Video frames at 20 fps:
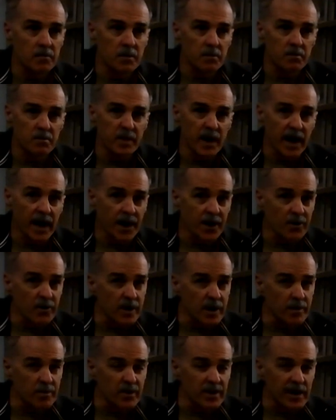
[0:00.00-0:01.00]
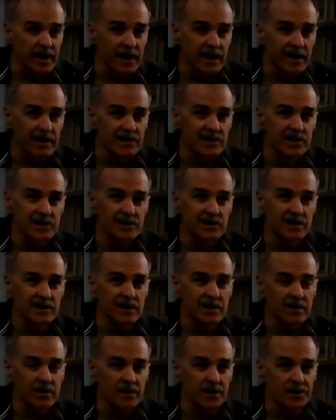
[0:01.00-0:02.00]
battery plants
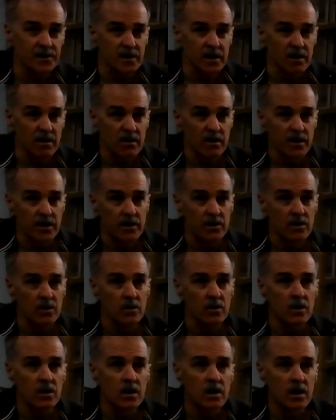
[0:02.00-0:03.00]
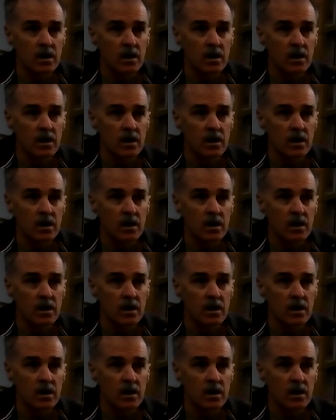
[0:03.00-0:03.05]
in Ontario,